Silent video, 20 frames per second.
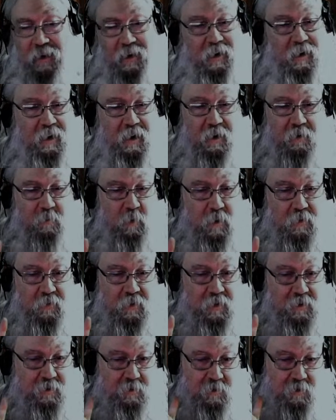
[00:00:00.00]
I have one
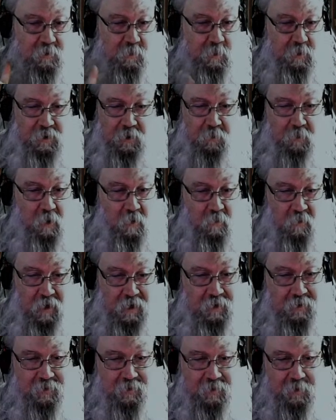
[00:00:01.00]
that's a specific
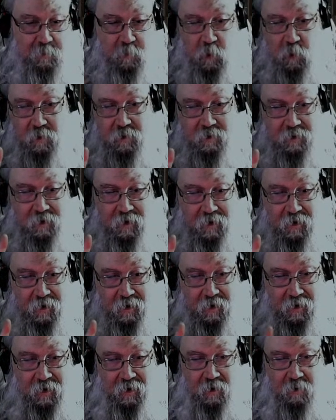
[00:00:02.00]
fantasy book.
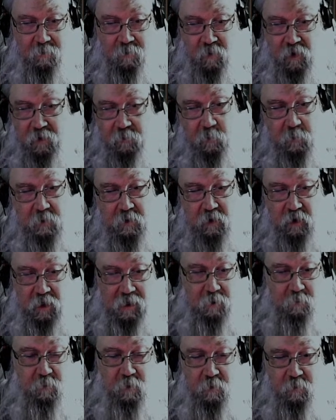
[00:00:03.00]
I have different
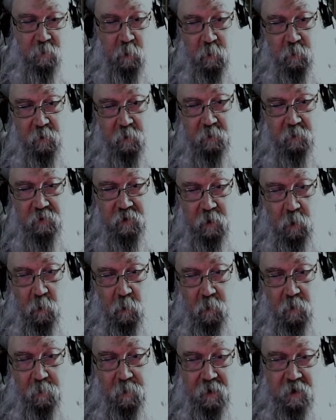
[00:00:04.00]
genre folders that
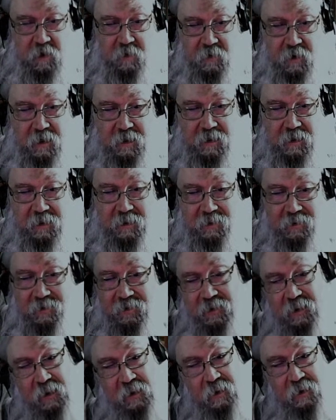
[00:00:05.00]
hold a bunch of
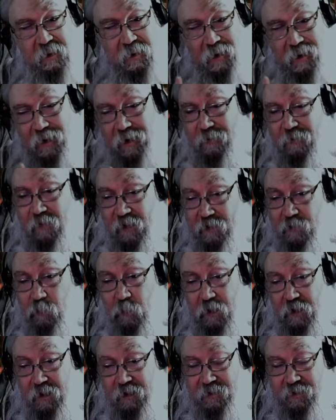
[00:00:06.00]
ideas. I have this
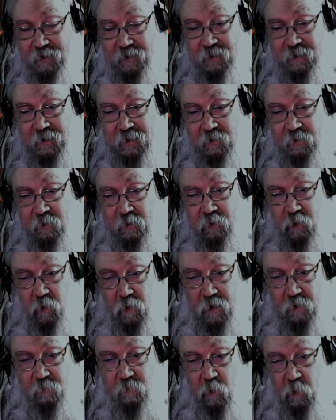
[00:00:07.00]
one is in a Kindle
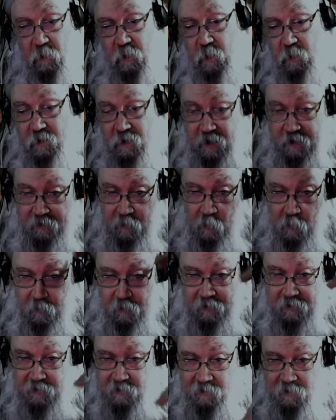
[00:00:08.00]
Direct folder, which has a whole
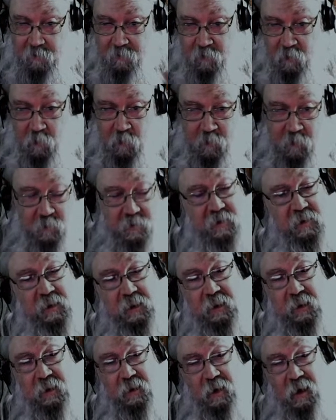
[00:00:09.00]
bunch of subfolders.
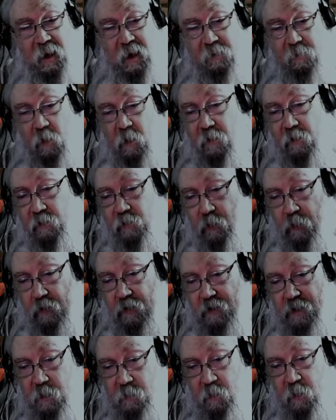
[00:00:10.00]
I have all the
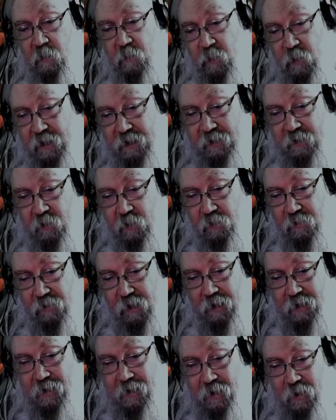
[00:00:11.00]
stories I wrote for Kindle
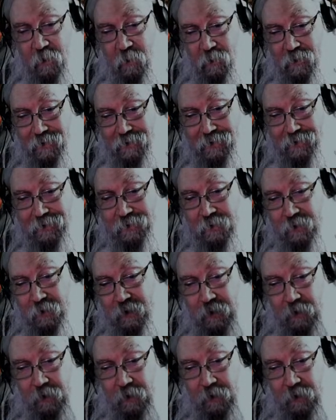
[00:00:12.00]
Vella in one.